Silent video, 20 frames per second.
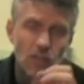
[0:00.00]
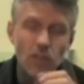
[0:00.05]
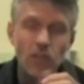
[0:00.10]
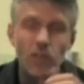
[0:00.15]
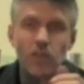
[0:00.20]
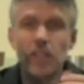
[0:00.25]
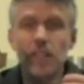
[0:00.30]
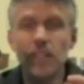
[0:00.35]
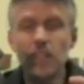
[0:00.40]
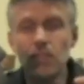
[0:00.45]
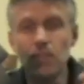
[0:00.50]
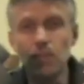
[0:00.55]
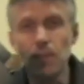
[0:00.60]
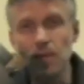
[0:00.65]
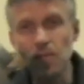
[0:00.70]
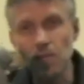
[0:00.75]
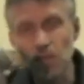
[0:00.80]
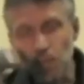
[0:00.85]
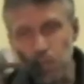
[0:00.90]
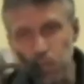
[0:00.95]
you need to
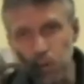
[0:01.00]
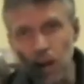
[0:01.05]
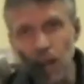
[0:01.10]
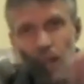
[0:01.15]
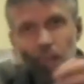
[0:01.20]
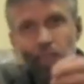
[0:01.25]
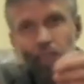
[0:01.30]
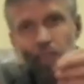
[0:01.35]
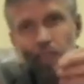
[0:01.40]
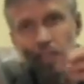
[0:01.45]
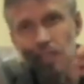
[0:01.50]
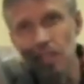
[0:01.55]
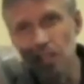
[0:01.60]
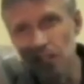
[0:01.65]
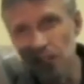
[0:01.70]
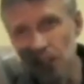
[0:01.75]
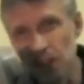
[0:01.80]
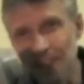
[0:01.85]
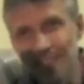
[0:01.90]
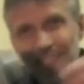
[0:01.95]
be replacing
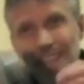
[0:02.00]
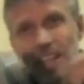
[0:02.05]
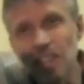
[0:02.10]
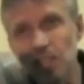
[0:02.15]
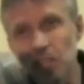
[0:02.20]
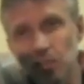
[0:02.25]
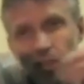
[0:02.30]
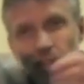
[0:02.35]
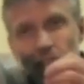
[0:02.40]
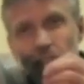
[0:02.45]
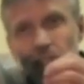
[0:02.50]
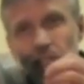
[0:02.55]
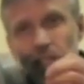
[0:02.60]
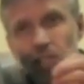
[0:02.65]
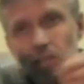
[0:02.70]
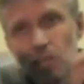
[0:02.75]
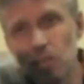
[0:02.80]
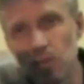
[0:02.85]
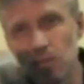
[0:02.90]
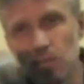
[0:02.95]
that
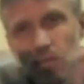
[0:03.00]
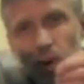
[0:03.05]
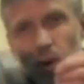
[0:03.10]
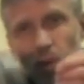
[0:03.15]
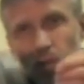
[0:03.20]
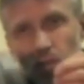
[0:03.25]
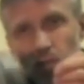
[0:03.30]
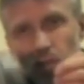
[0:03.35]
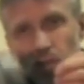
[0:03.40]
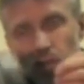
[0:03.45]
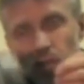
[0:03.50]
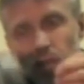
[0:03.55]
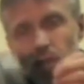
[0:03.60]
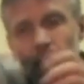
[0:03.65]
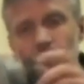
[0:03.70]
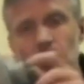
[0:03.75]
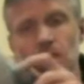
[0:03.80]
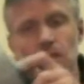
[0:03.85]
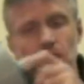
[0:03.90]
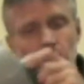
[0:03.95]
shrinkage with molten
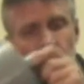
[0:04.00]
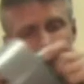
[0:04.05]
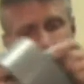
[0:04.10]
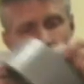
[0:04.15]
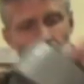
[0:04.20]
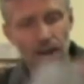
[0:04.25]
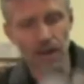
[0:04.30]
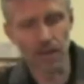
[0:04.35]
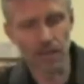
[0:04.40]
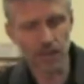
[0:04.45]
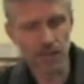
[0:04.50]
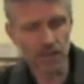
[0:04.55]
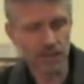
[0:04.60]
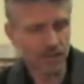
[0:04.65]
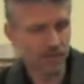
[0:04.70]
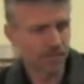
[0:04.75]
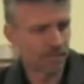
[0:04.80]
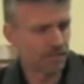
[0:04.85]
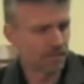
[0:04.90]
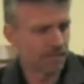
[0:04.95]

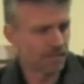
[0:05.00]
aluminium.